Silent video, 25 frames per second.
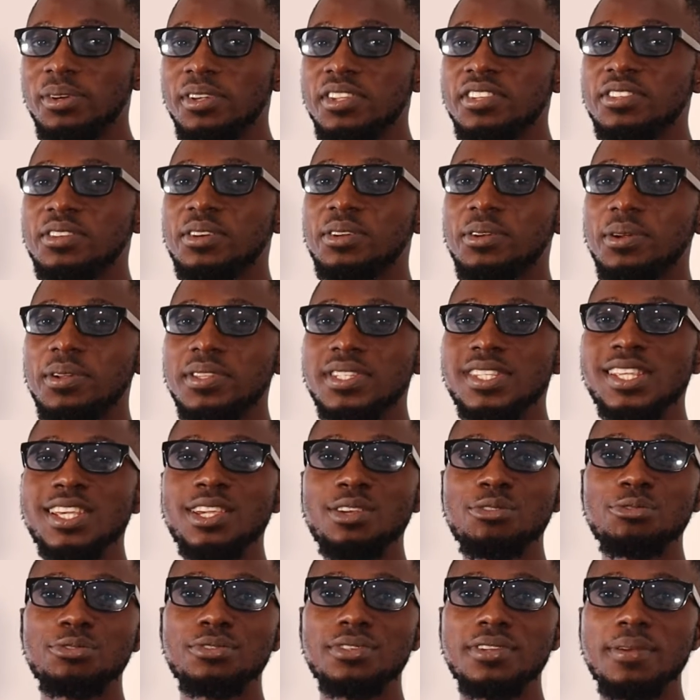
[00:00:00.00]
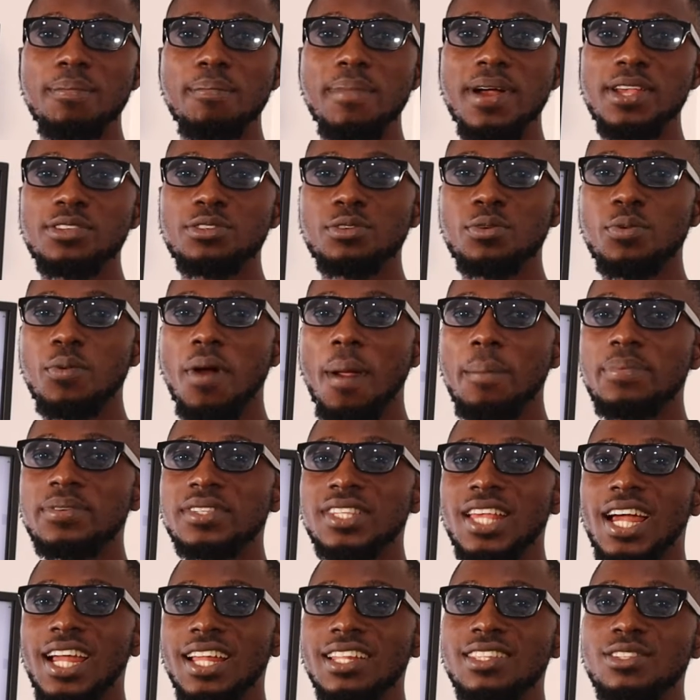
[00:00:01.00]
It's going to take you to the MySchool
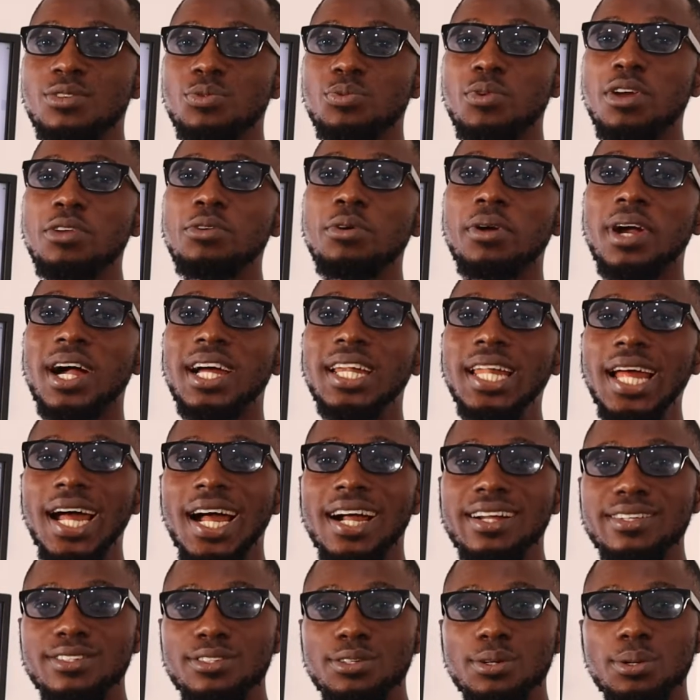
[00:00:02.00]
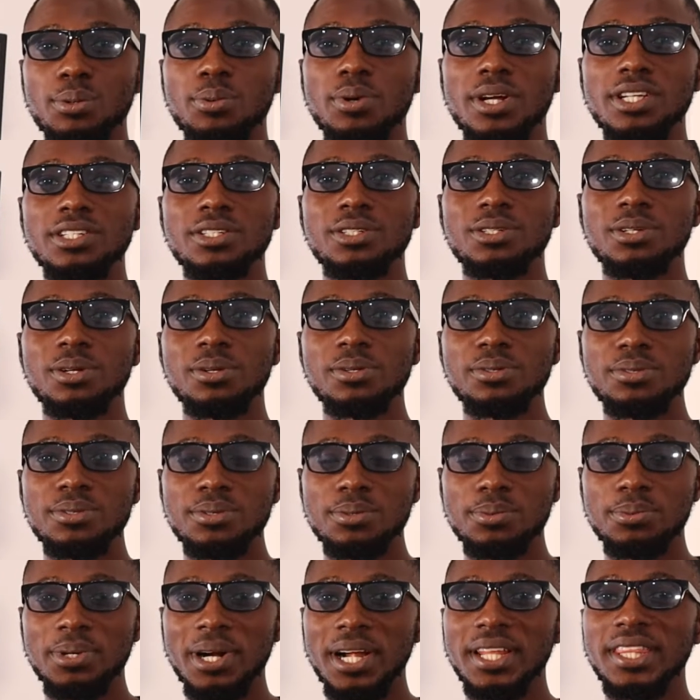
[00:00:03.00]
website where you can ask your questions
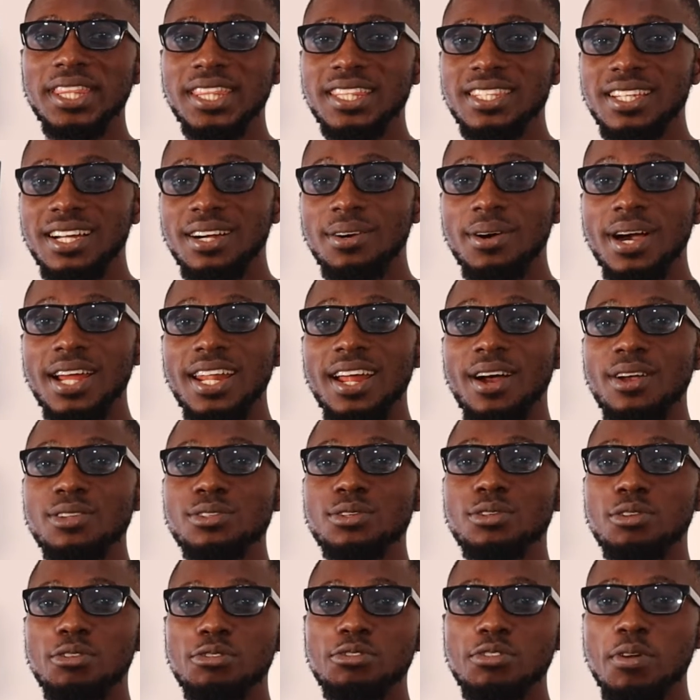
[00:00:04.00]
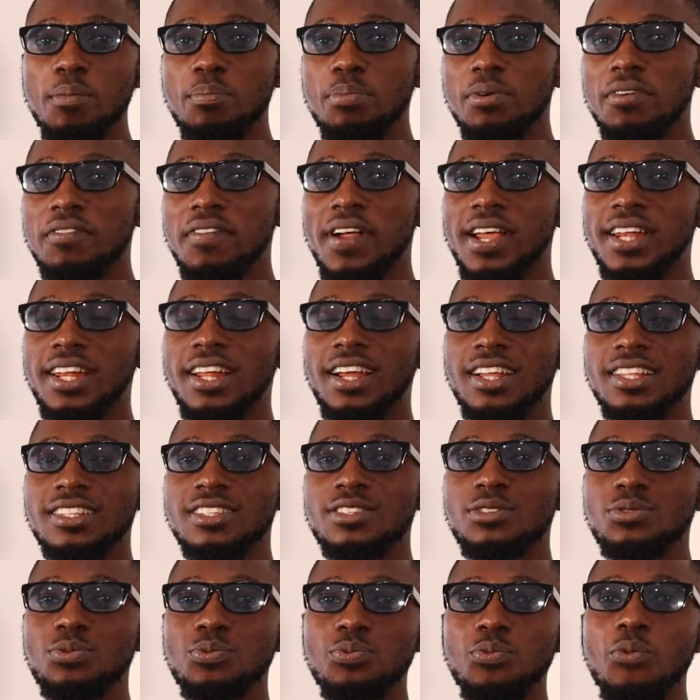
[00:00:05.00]
right now, and our solution
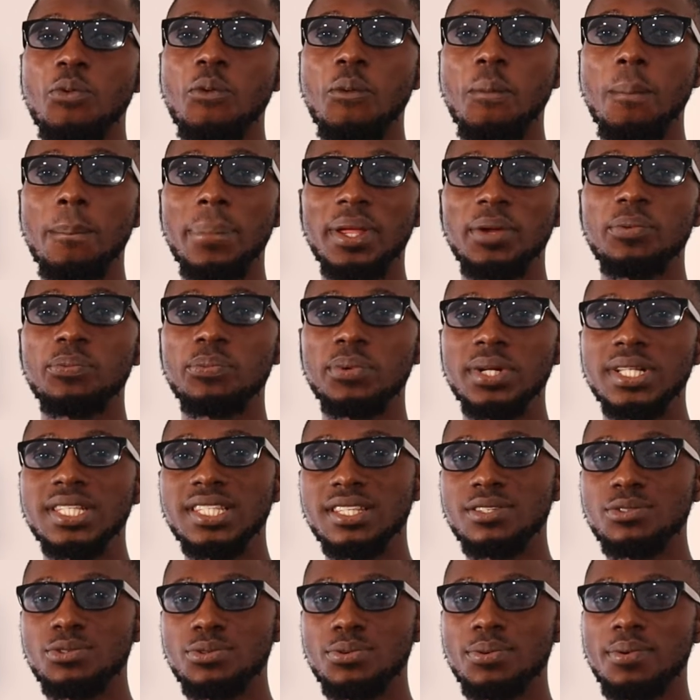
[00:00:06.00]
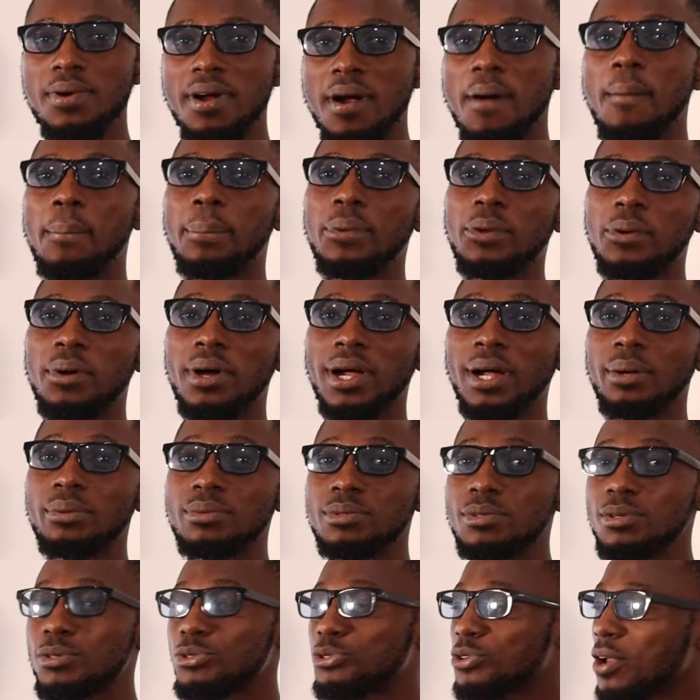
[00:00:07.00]
providers will be waiting to help you
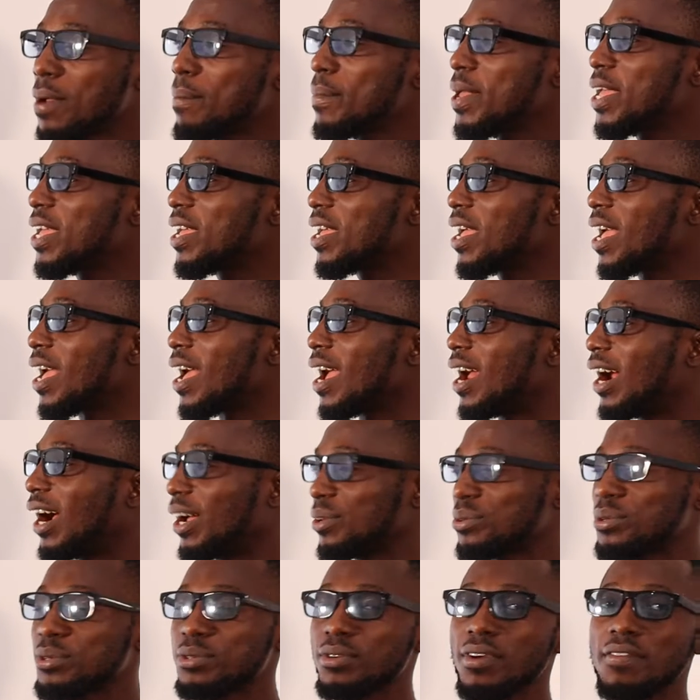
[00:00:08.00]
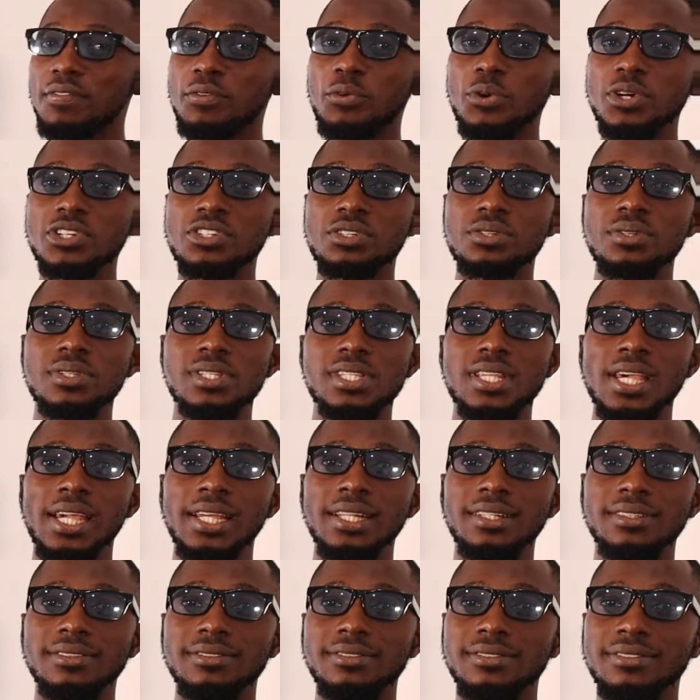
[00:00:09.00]
out. So join me as we solve question
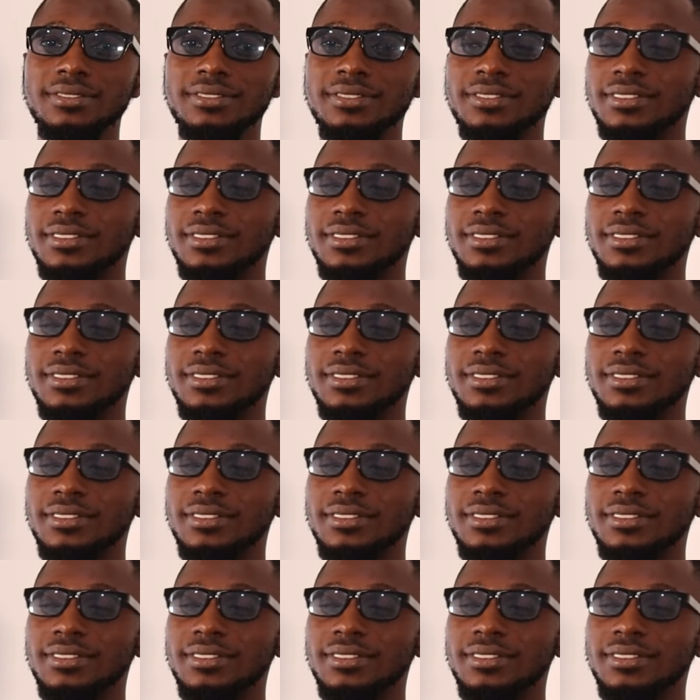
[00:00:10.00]
10.